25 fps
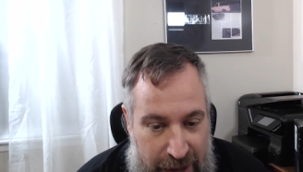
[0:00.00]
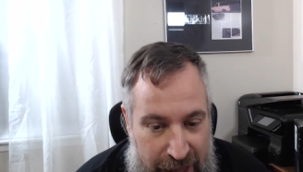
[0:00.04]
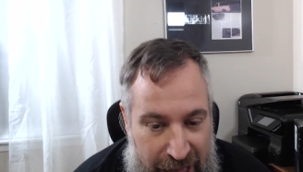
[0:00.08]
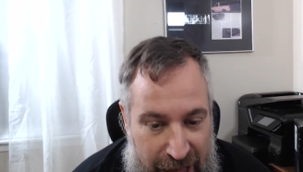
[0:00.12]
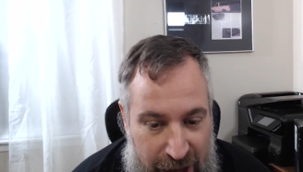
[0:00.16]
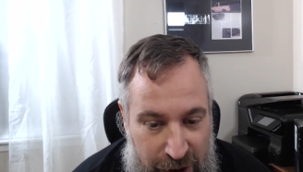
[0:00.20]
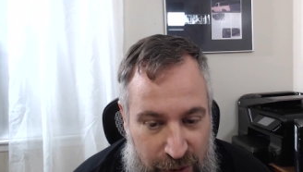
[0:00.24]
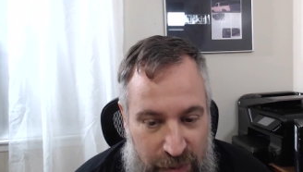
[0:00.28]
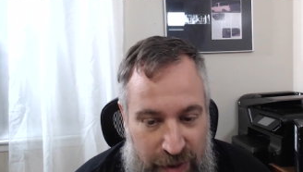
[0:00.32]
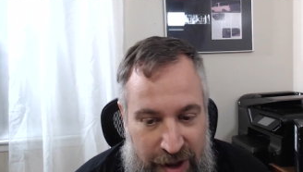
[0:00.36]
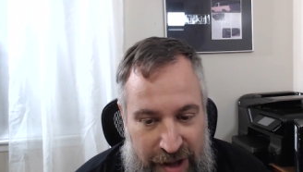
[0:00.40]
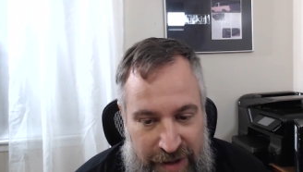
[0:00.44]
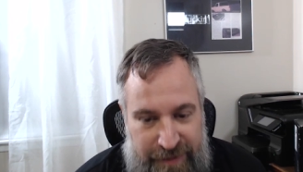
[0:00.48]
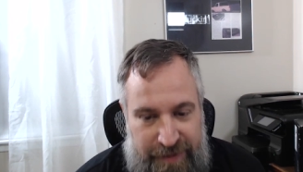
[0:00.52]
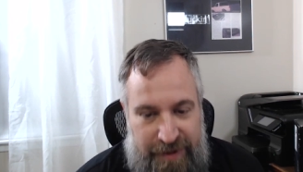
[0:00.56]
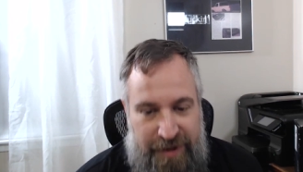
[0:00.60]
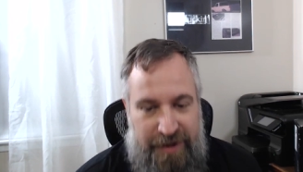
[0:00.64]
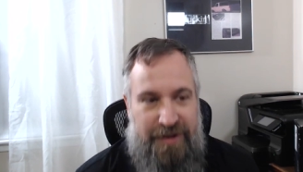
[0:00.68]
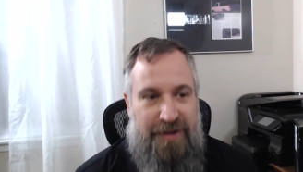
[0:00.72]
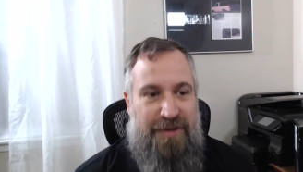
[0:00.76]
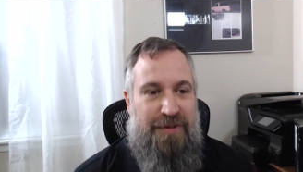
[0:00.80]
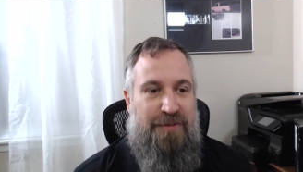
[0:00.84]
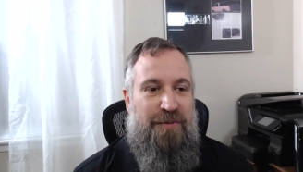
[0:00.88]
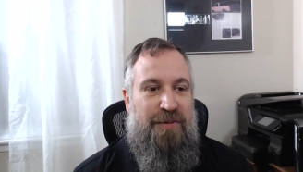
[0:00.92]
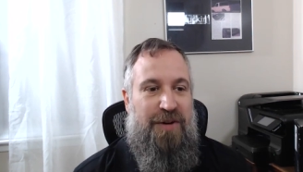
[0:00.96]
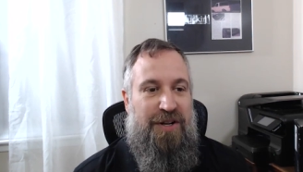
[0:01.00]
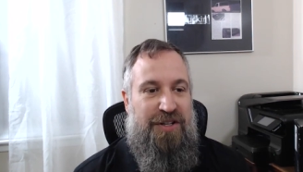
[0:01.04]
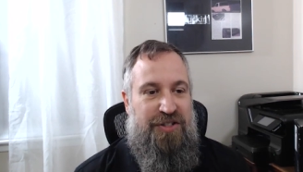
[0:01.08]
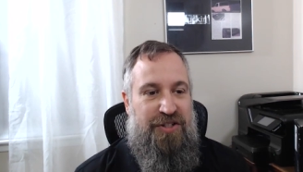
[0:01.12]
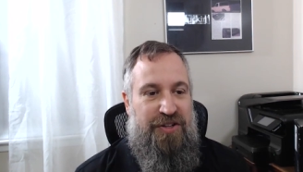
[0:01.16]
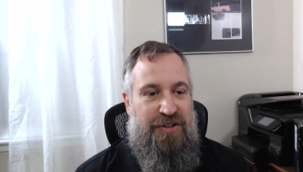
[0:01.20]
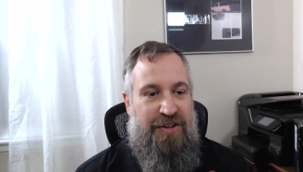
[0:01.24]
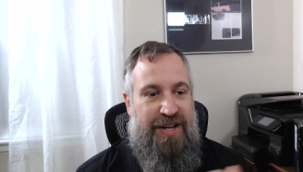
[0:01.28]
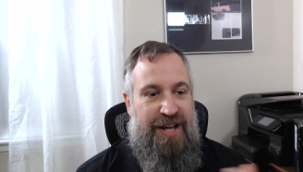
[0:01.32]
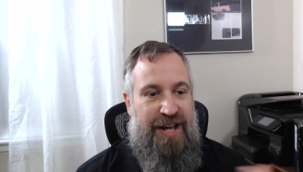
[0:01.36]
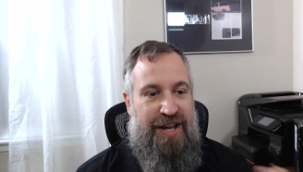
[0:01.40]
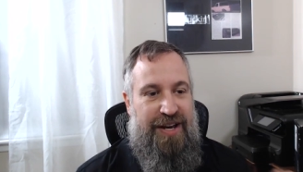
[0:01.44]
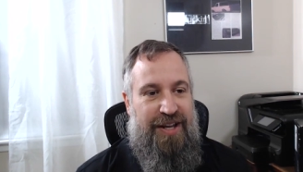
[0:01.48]
However, once
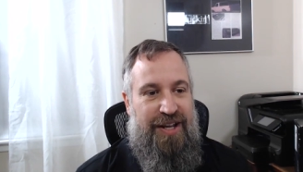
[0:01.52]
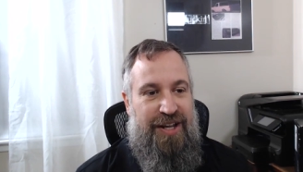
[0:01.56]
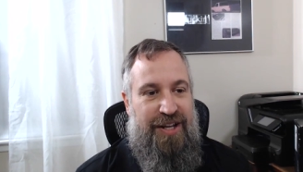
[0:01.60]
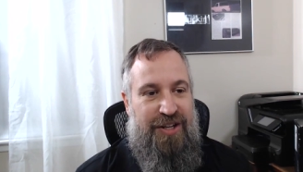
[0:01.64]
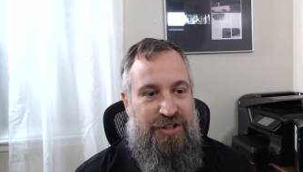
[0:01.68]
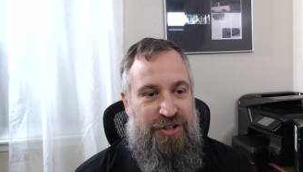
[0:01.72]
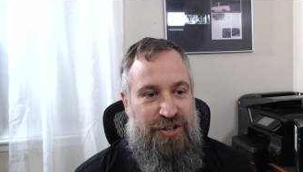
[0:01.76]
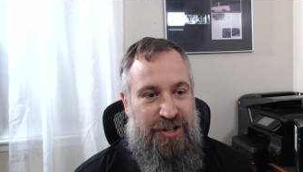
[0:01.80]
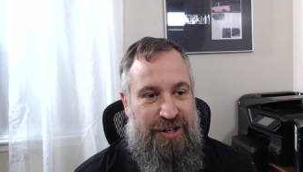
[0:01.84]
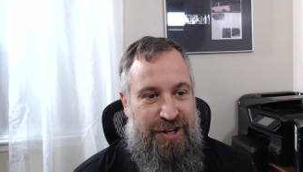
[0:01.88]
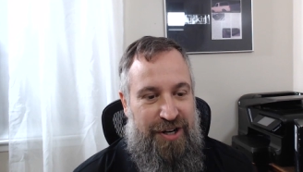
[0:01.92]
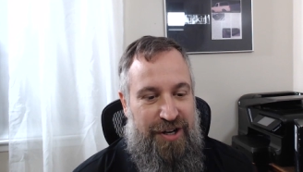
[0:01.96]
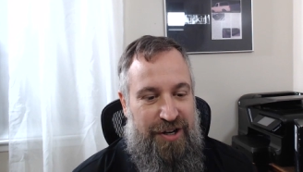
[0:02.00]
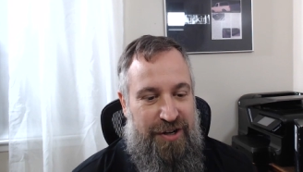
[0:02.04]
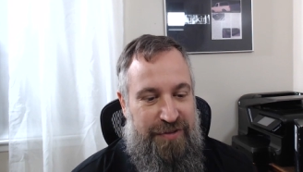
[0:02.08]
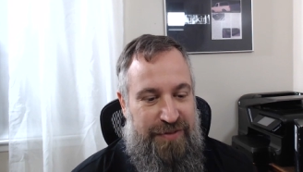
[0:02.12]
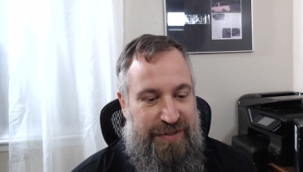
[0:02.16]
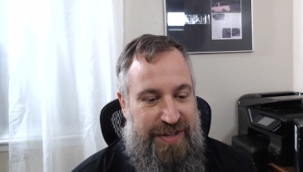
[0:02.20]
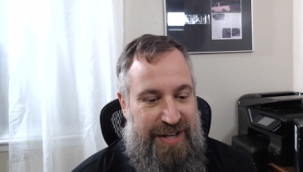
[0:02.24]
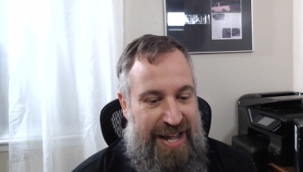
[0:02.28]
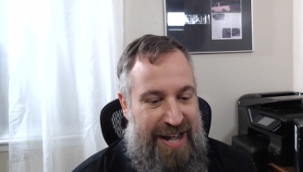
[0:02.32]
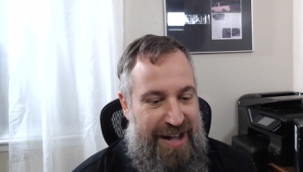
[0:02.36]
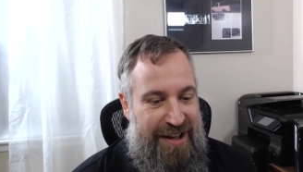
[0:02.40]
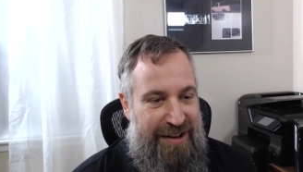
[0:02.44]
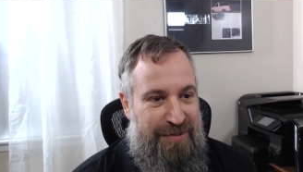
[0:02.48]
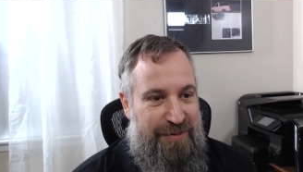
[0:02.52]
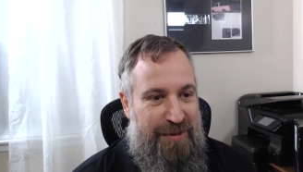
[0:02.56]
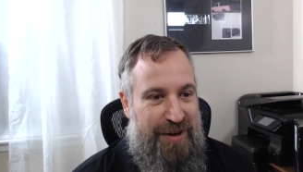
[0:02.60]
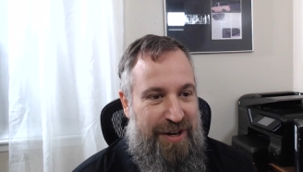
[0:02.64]
you kind of get your curve down,